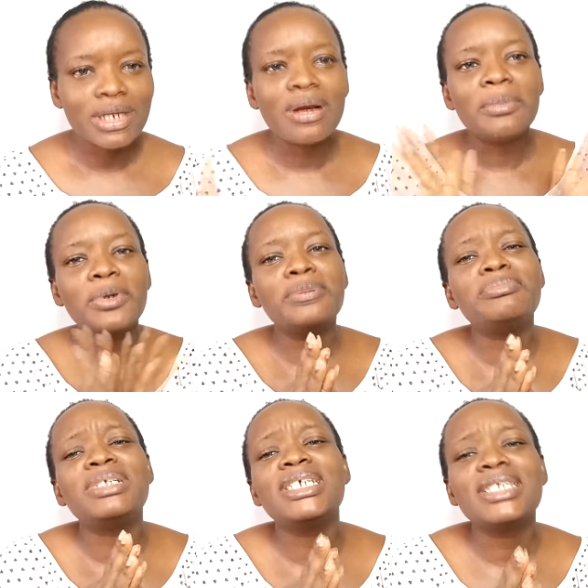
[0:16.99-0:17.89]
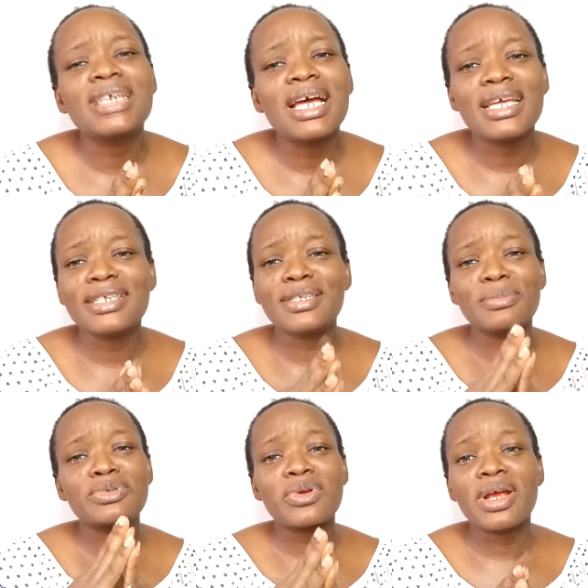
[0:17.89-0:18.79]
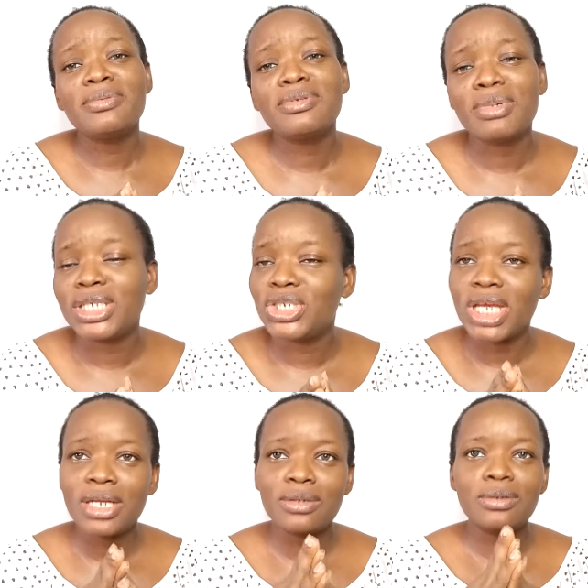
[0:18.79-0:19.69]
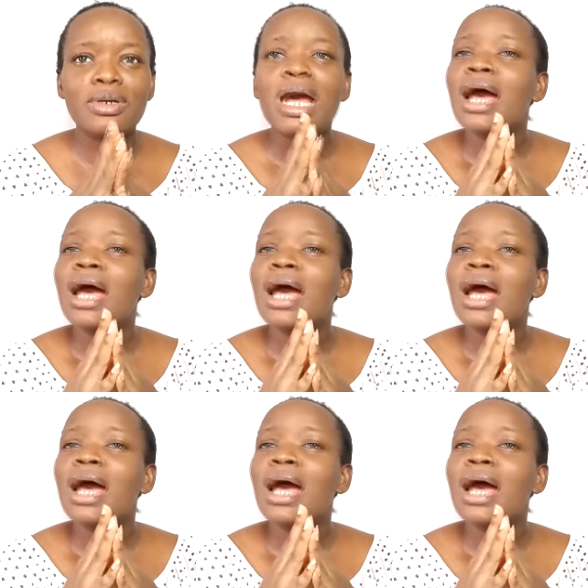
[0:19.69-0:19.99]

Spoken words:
Come on, please guys, subscribe to my channel,